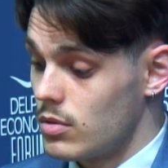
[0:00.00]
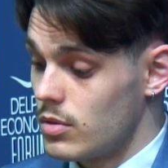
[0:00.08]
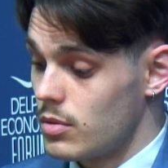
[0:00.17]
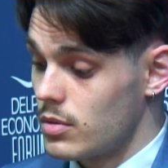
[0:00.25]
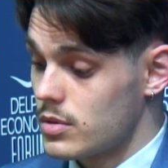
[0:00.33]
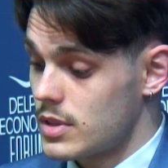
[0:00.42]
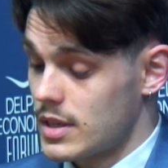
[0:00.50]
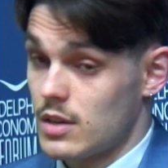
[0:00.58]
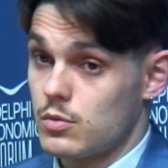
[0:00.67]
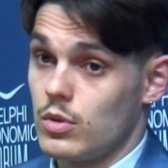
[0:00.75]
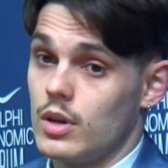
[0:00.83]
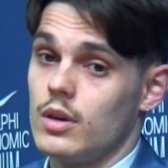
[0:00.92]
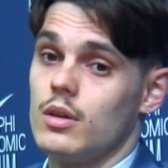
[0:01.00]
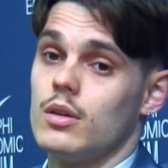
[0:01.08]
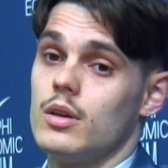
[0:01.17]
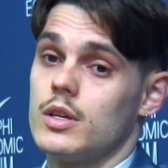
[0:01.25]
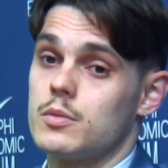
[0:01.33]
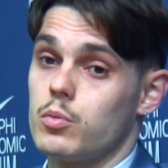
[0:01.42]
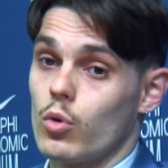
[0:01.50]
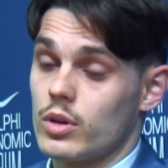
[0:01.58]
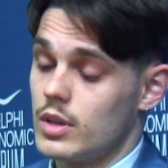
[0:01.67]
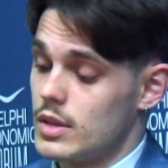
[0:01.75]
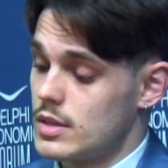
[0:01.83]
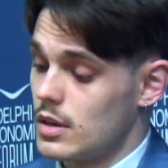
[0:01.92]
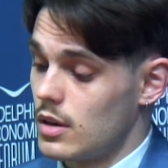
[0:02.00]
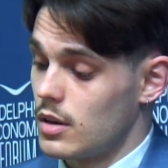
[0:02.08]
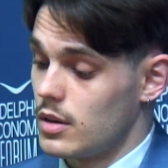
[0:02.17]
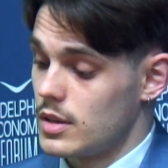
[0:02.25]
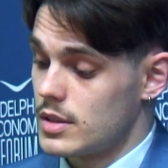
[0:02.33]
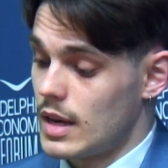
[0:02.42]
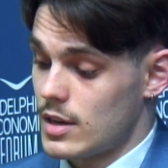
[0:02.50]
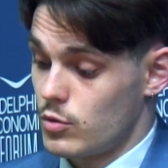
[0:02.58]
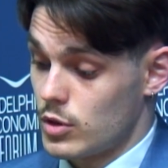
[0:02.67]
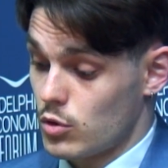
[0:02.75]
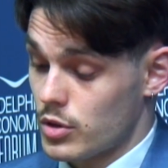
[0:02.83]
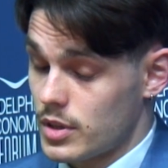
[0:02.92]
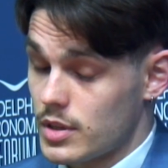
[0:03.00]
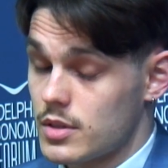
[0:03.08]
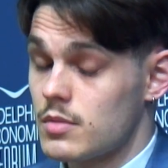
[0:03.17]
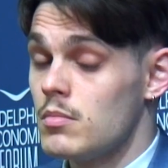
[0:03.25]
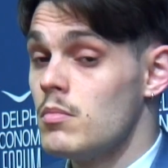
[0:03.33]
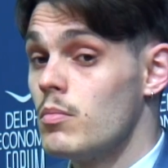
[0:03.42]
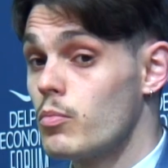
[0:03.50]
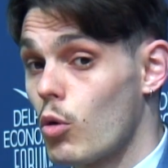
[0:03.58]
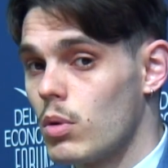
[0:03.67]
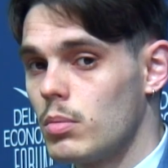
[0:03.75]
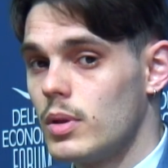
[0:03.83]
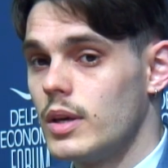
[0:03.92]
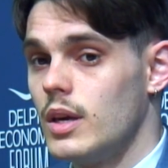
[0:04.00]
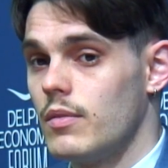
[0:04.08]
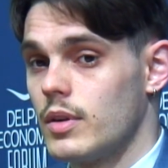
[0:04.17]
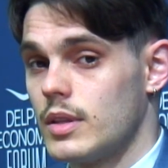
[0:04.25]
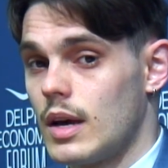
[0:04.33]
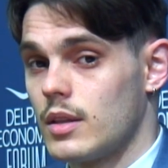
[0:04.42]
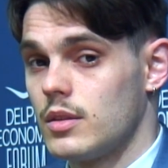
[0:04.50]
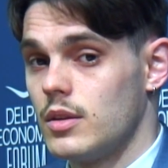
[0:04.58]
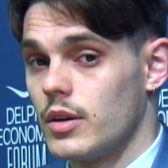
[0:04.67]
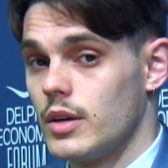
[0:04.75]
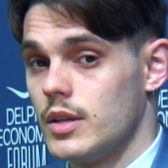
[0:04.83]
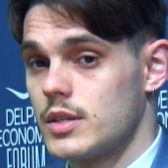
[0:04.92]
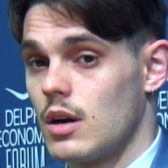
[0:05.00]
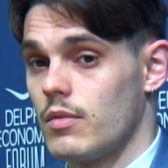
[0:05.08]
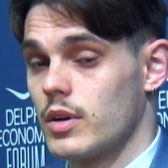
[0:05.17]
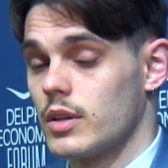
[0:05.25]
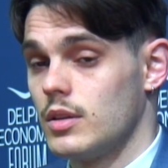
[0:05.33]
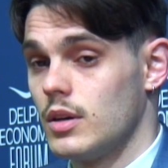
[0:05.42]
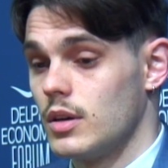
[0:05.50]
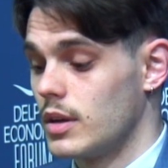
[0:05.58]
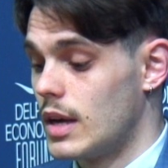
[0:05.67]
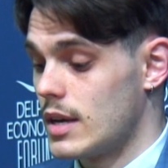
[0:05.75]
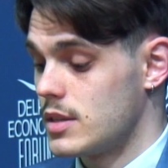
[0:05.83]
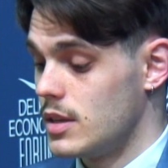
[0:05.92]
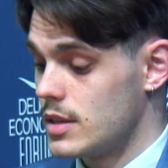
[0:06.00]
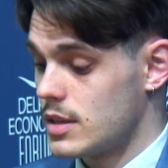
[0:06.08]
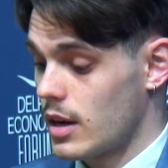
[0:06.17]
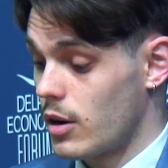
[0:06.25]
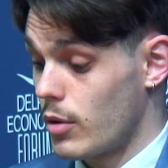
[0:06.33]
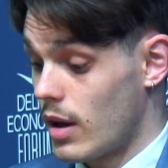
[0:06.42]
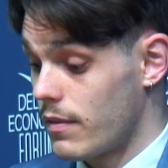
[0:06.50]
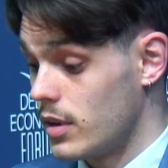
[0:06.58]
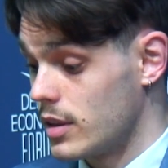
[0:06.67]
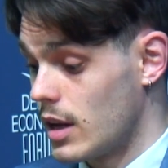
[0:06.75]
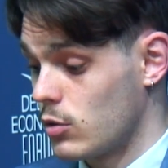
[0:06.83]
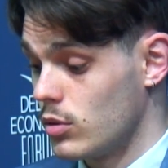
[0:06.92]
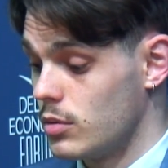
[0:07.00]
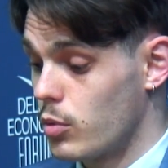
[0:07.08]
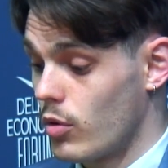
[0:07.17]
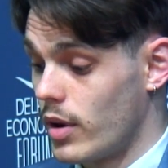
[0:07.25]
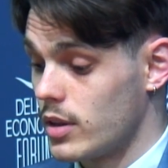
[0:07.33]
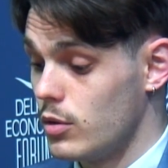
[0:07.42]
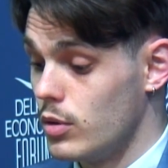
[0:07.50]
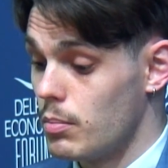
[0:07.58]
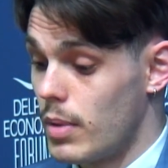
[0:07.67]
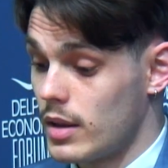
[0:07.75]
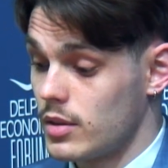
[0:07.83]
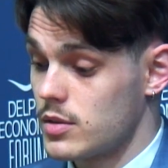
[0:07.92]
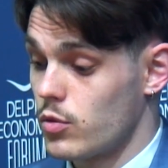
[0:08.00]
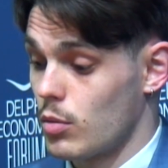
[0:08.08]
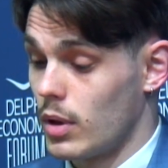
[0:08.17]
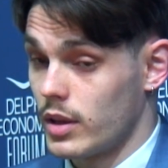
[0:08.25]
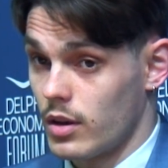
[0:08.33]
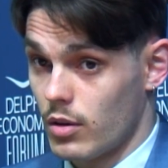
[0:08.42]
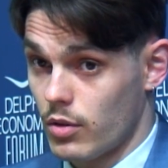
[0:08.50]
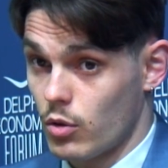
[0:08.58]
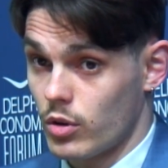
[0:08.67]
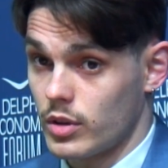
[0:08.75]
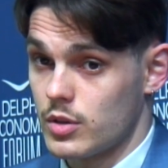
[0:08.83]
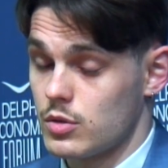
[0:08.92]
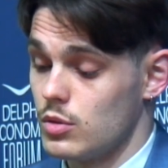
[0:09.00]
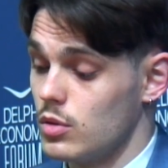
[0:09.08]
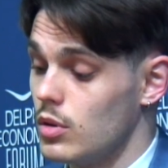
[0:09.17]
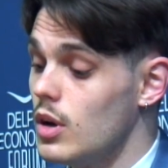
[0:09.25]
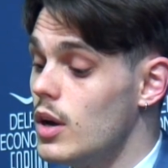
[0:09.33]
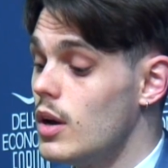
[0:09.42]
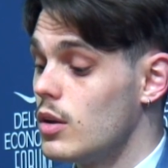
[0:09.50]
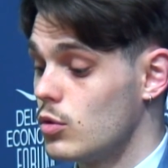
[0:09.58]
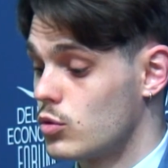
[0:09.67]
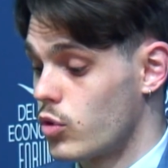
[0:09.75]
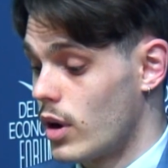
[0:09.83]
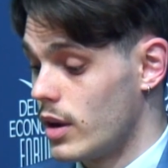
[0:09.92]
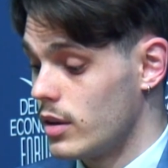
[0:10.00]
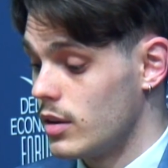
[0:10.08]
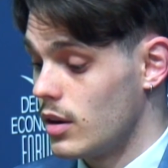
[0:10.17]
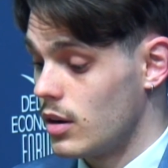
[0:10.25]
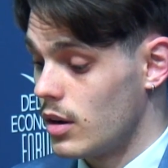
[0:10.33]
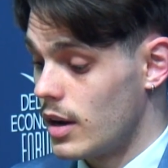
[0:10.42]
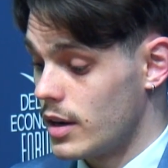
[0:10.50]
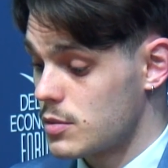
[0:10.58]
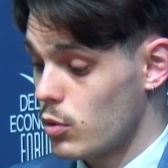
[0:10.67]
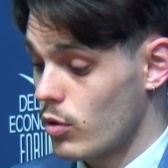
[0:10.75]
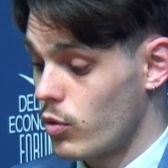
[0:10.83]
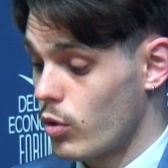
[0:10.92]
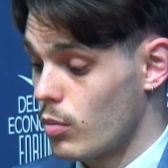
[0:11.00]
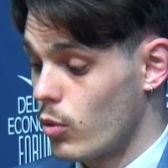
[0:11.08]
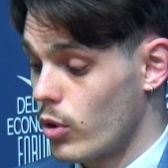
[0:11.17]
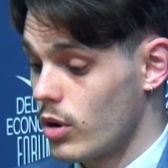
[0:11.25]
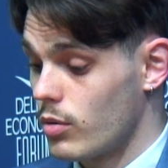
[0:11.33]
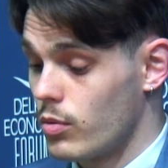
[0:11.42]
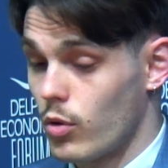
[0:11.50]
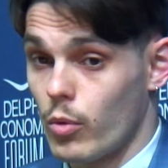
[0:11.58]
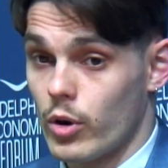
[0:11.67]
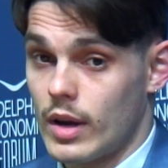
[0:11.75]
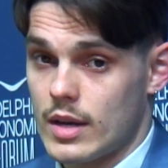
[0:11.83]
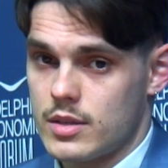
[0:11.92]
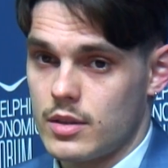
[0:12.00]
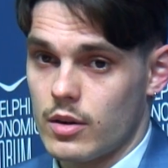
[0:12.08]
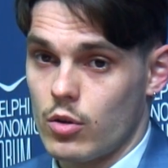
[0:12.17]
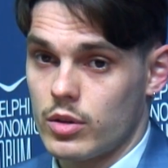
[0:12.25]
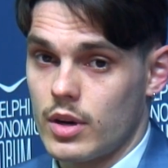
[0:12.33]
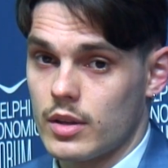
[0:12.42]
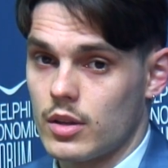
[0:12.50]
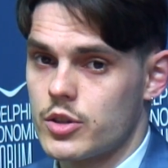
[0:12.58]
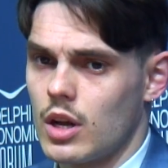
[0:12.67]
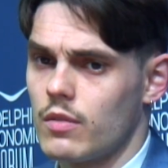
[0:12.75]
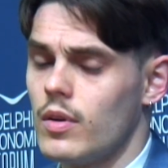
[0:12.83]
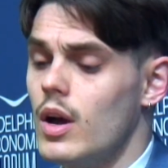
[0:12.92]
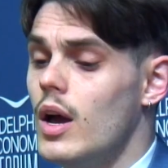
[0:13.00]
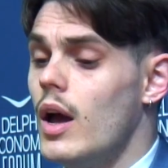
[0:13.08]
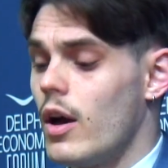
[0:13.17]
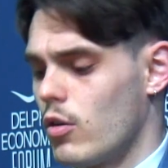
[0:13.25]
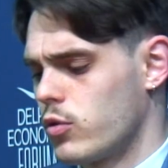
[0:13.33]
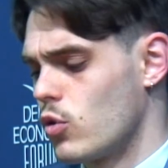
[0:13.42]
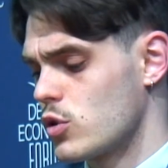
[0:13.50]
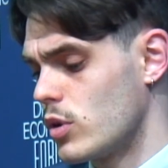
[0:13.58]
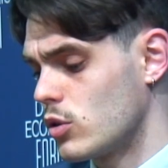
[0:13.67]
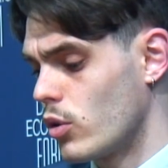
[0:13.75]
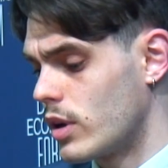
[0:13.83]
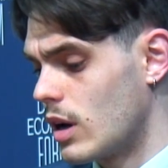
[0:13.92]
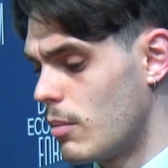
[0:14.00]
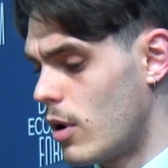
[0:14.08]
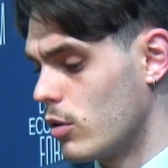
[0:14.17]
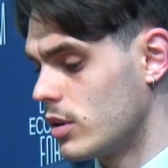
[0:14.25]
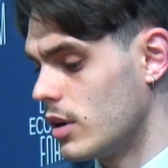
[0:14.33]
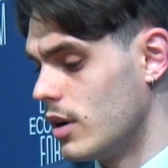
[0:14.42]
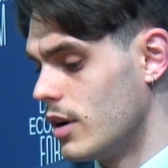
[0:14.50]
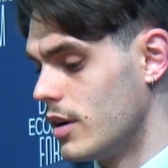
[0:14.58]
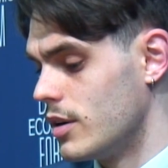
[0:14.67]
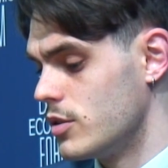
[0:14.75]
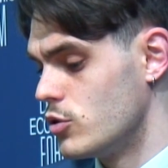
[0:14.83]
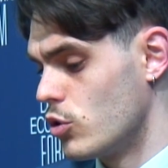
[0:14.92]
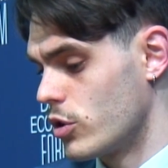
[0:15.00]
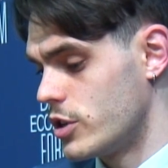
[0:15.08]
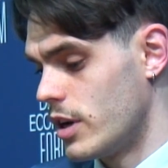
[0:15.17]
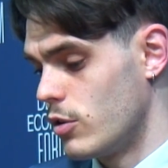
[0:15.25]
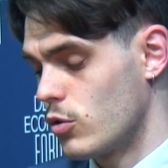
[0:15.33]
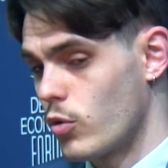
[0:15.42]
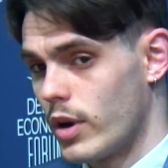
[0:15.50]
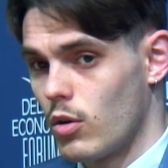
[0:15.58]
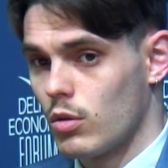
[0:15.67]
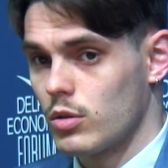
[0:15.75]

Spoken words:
successfully explored its gas resources. Probably, given that Turkey discovered gas in the Sakarya field, that would provide a new impetus for Bulgarian authorities to try and explore for more gas in their continental shelf. And of course, when talking about Georgia and Ukraine, although